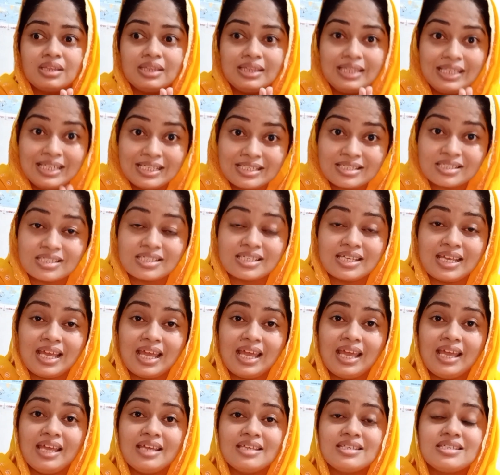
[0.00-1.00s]
this
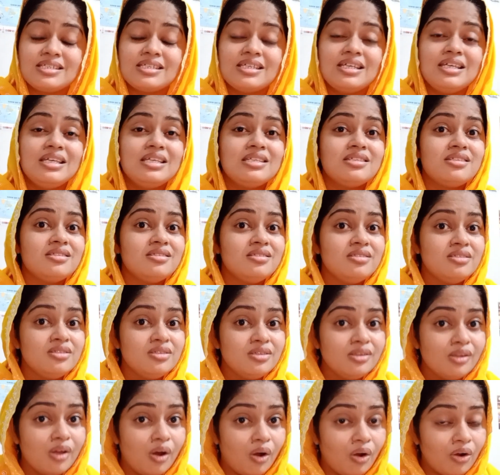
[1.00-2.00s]
case is
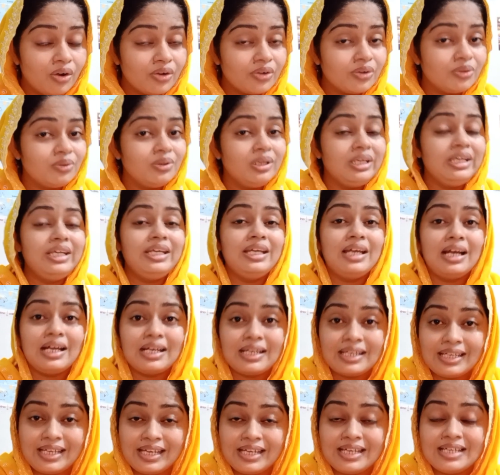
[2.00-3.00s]
not only a
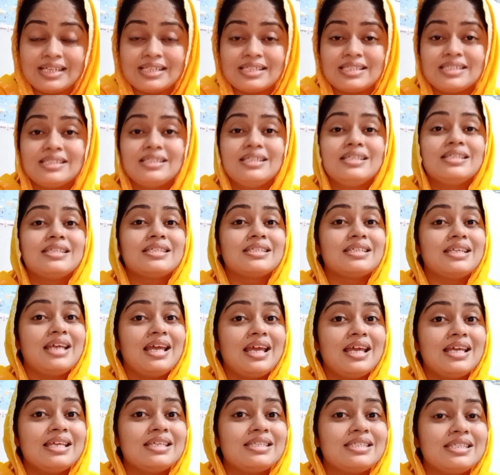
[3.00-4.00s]
case, this
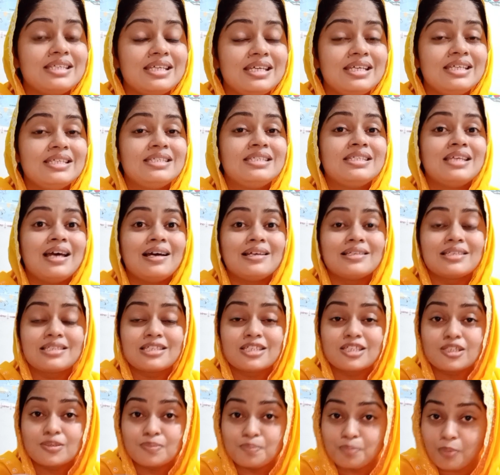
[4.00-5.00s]
case is a
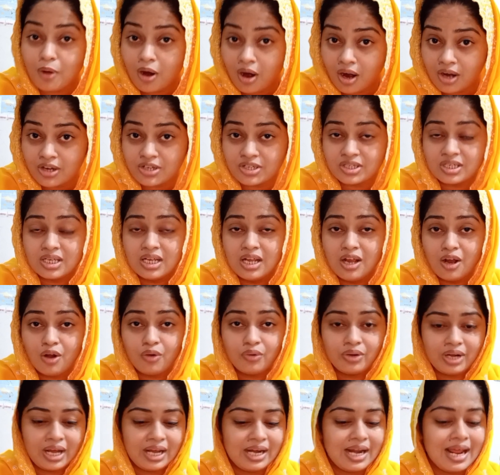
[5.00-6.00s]
spot
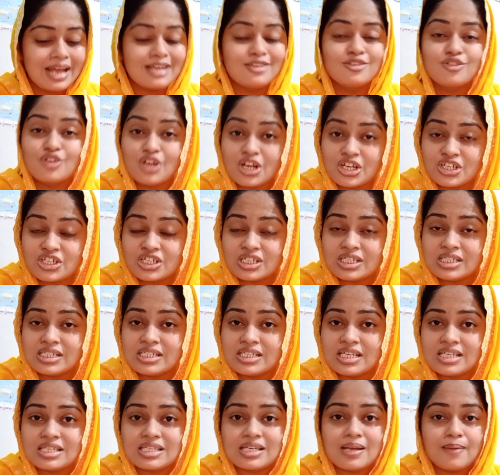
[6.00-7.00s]
on our educational
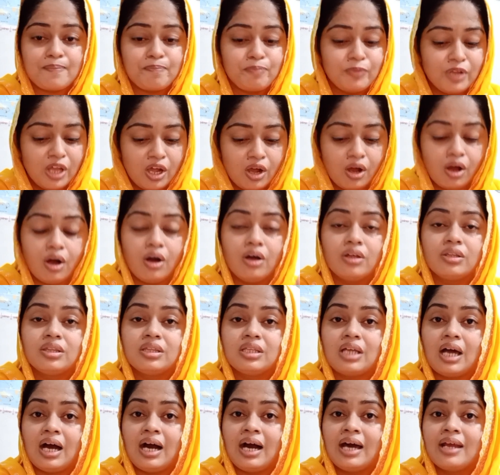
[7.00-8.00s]
system,
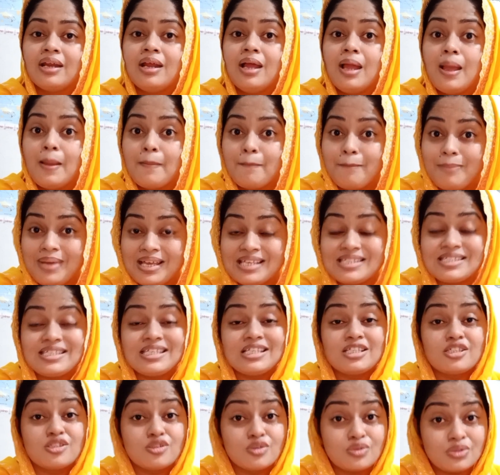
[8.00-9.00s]
on our
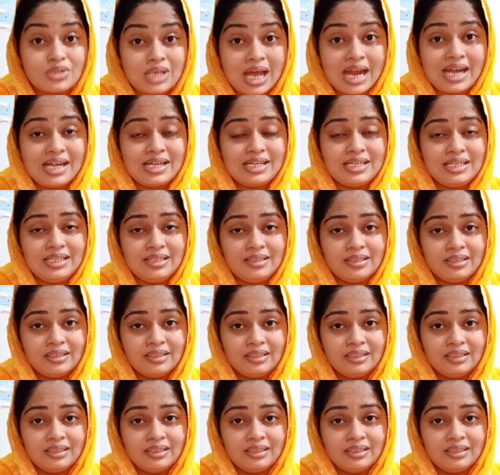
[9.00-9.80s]
basic society.